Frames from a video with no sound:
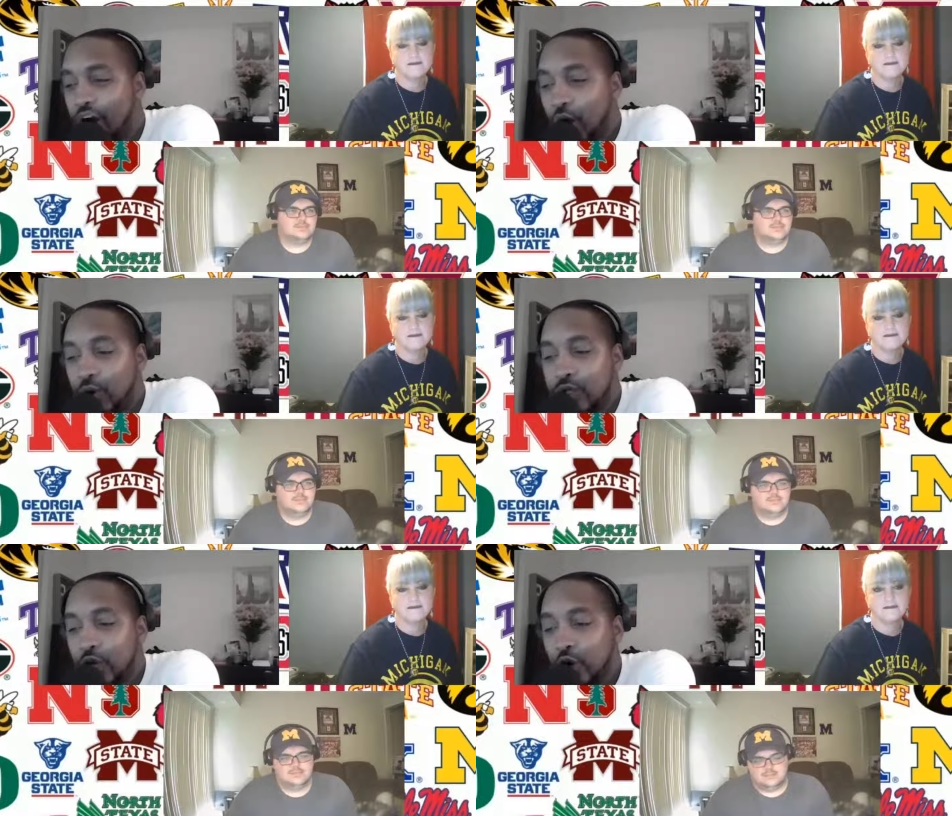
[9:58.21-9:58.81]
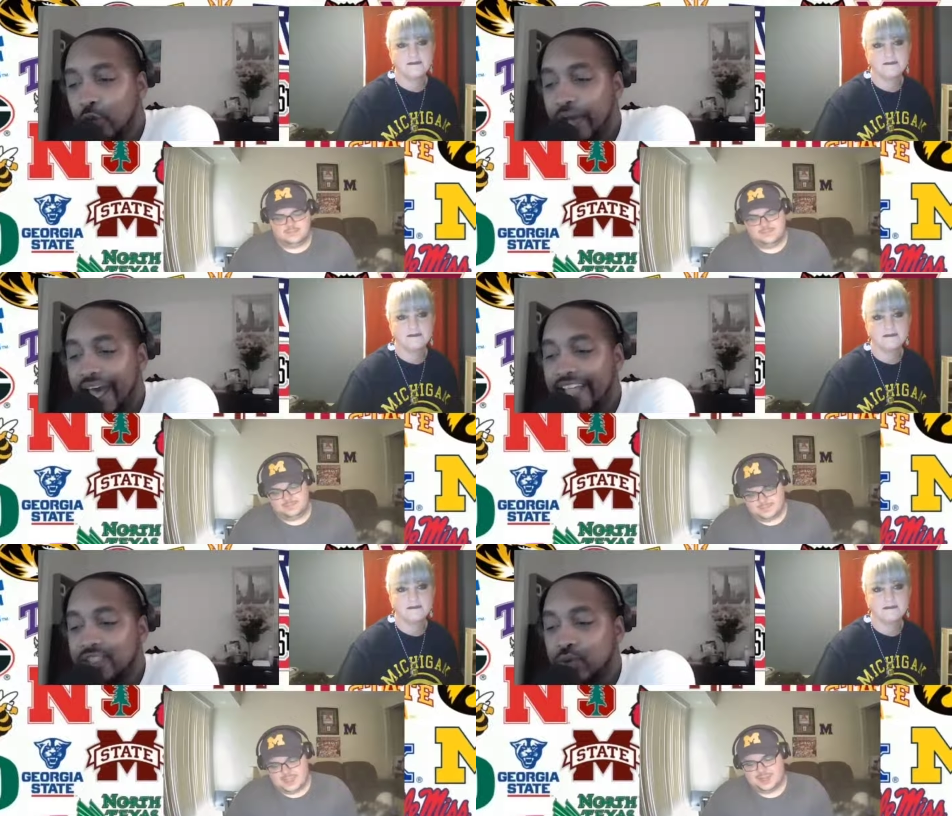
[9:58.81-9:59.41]
Speaker 1: Oklahoma
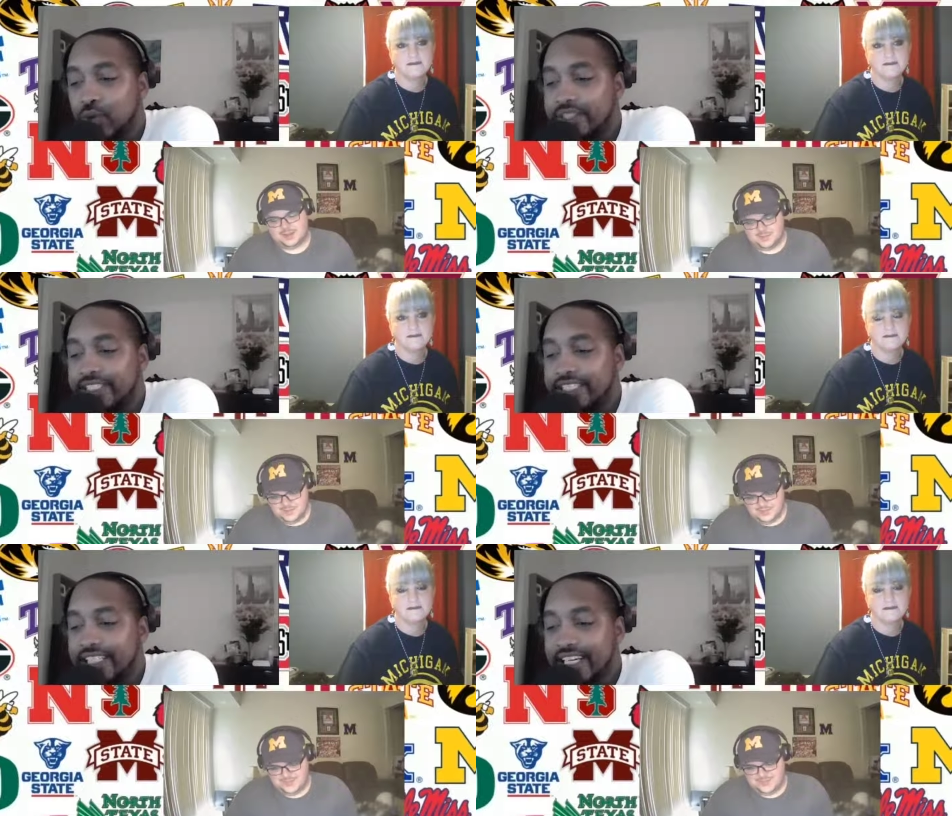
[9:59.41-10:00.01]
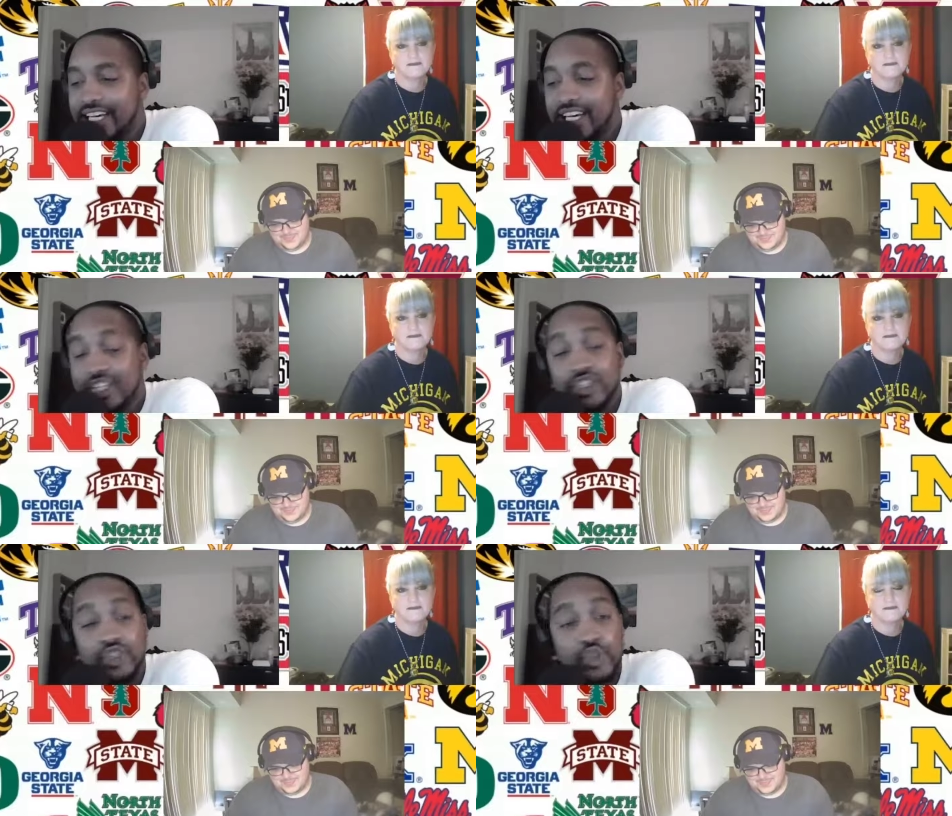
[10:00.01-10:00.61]
at 20.
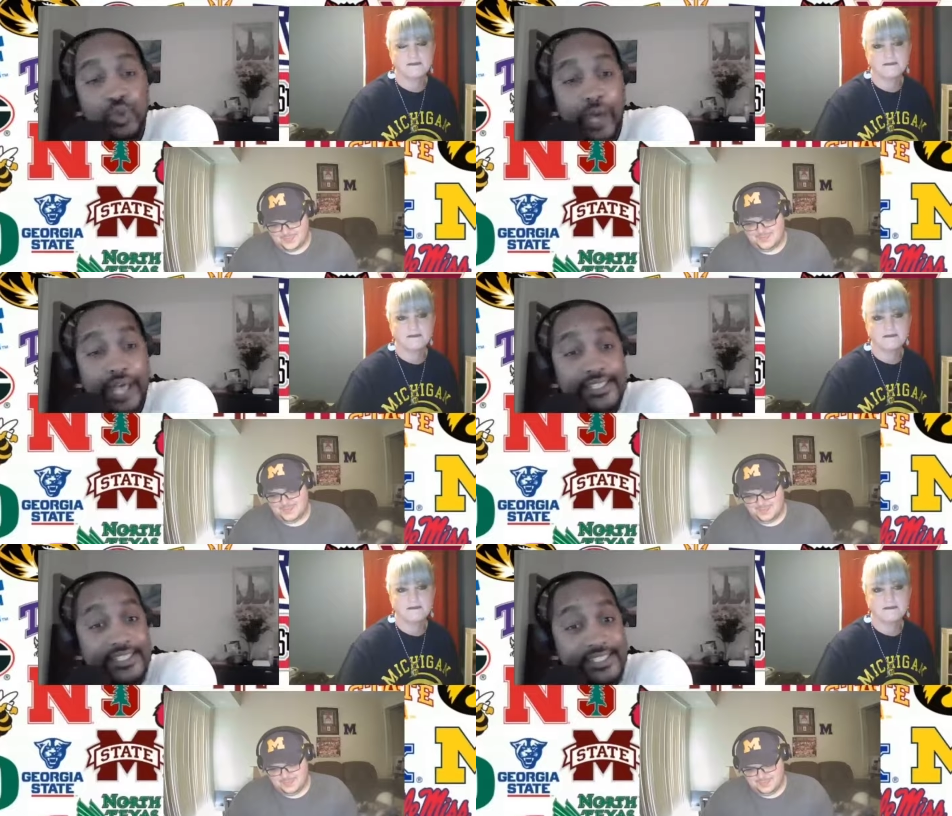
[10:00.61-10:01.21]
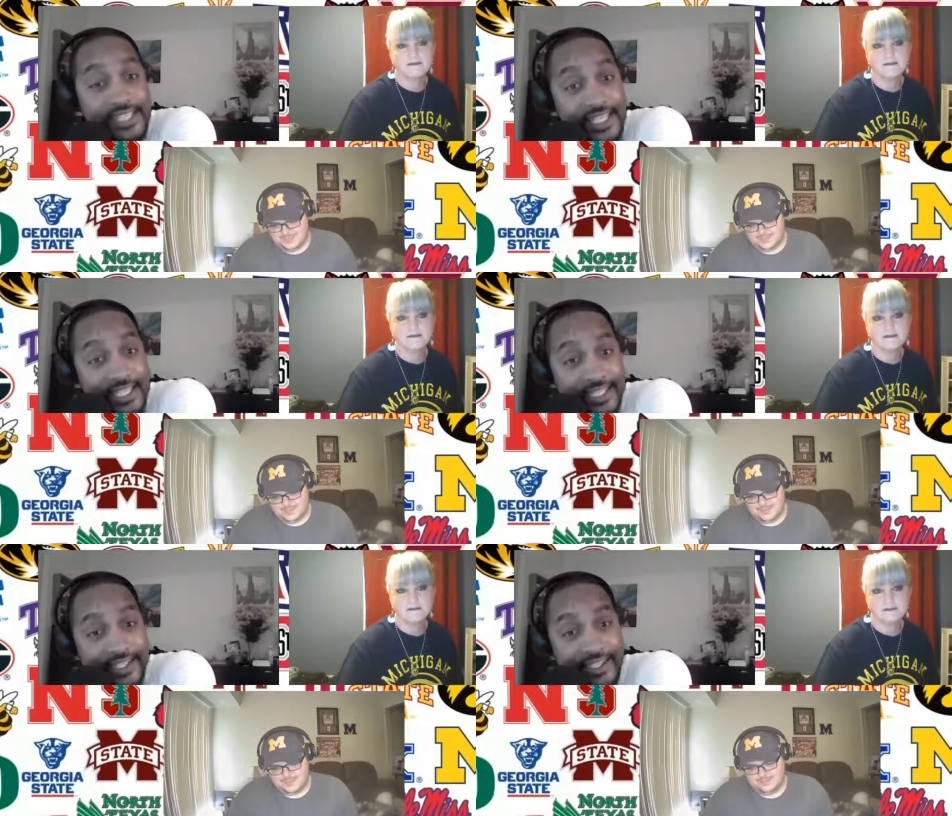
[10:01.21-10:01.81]
Yeah.
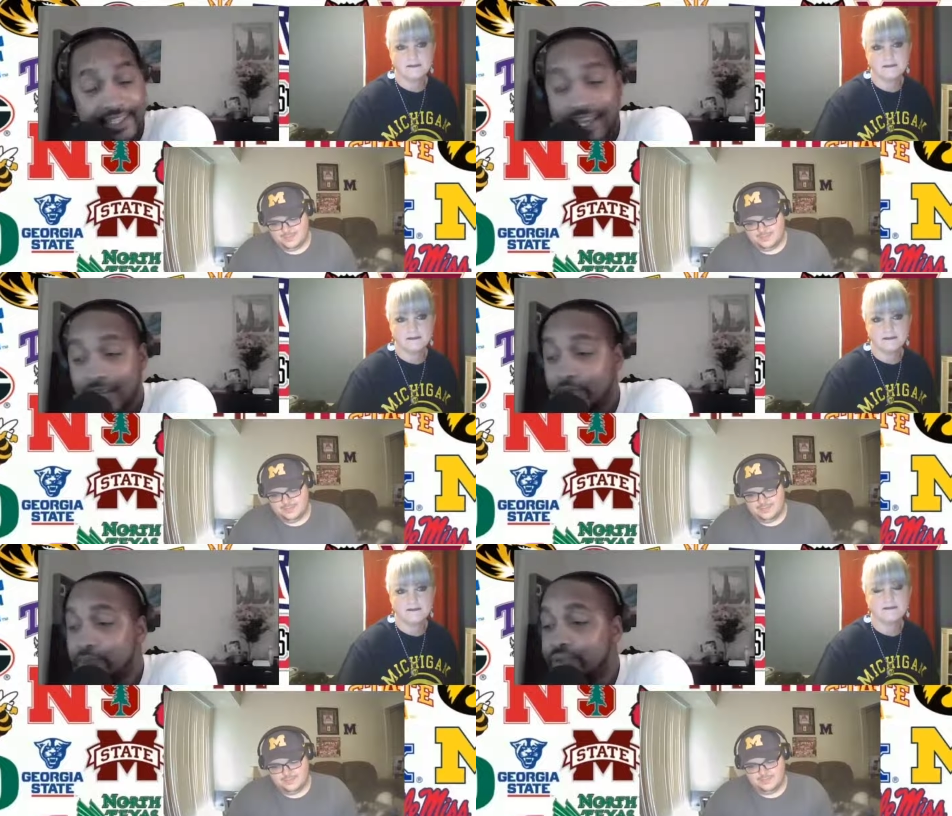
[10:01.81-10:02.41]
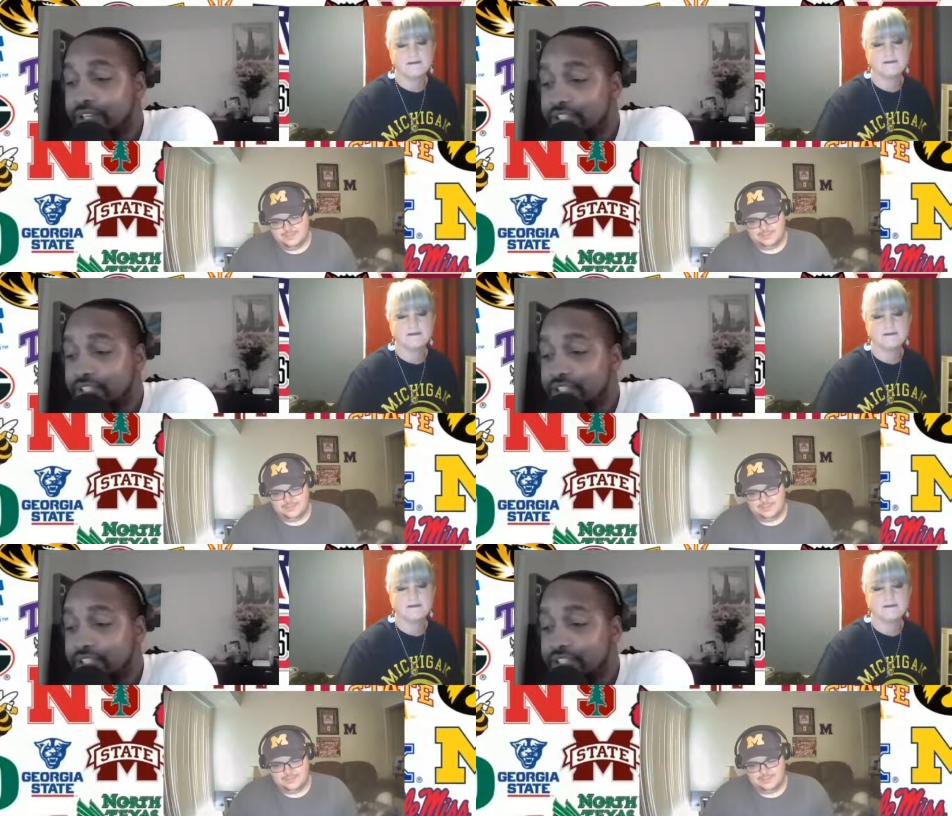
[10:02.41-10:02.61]
USC. A lot of people think